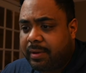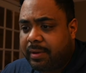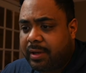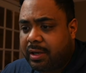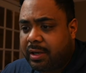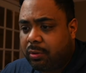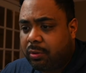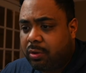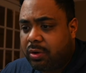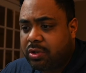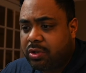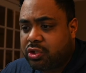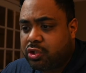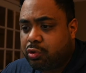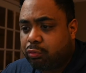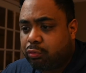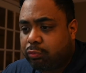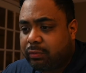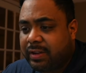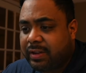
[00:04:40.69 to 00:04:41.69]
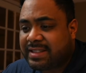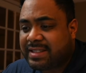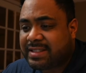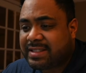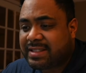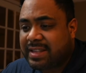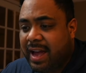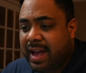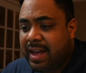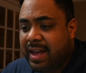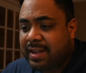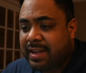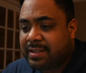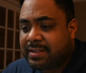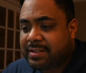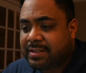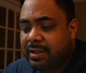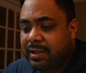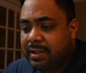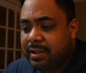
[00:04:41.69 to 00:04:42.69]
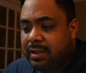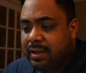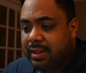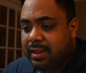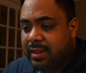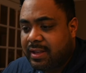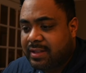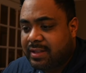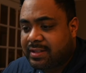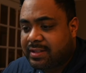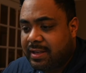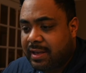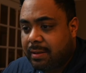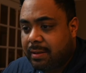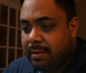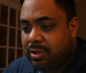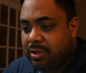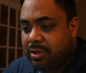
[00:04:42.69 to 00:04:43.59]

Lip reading: we're going to resize this image.